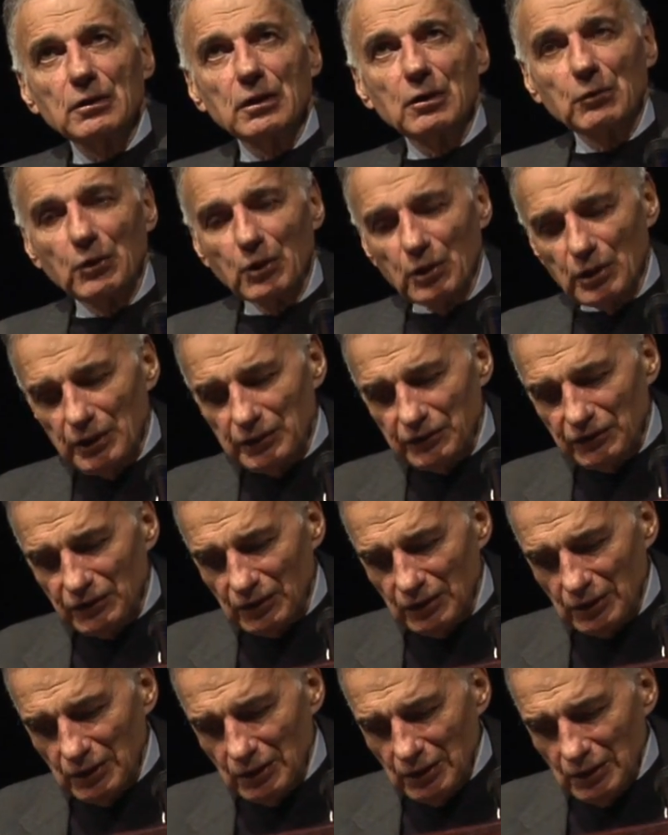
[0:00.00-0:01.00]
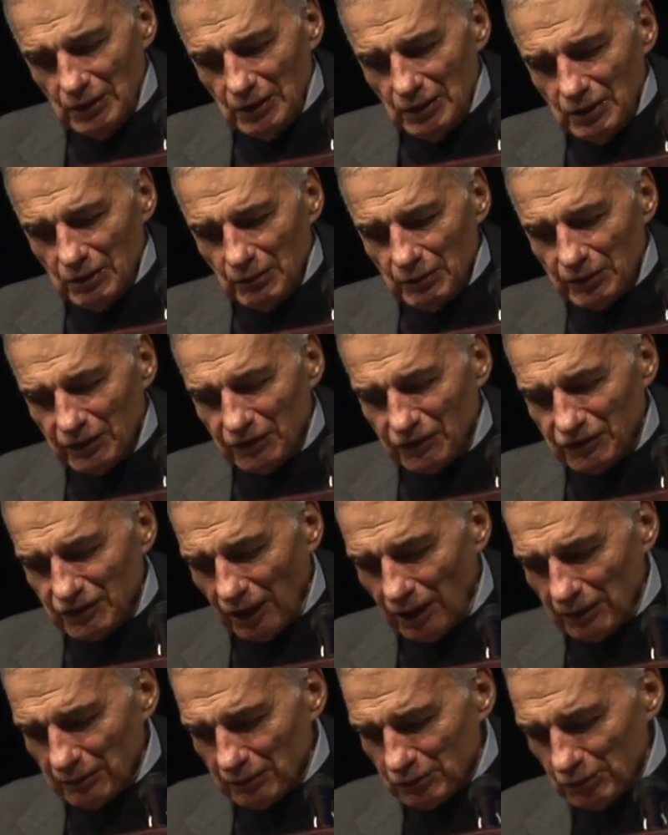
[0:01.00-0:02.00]
awards. We can
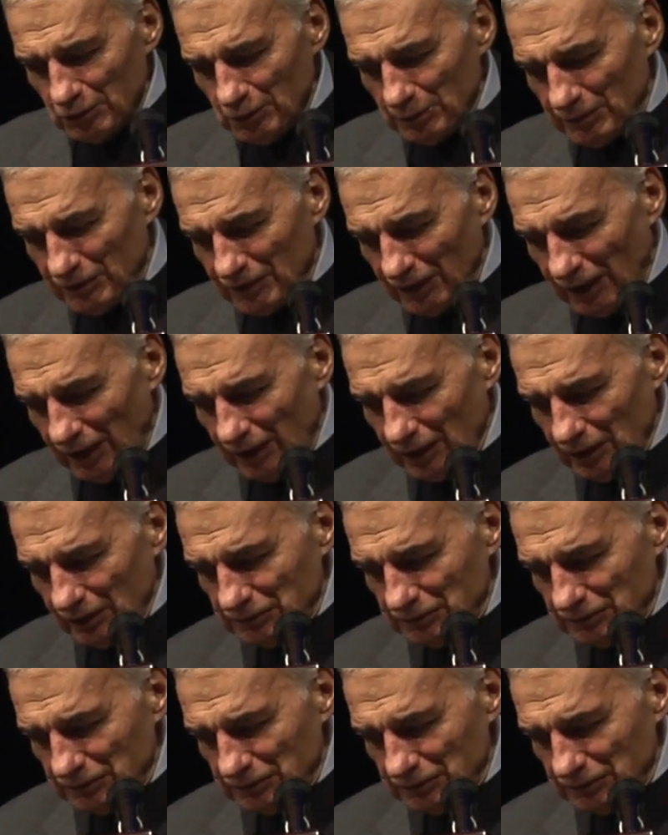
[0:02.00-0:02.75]
start groups out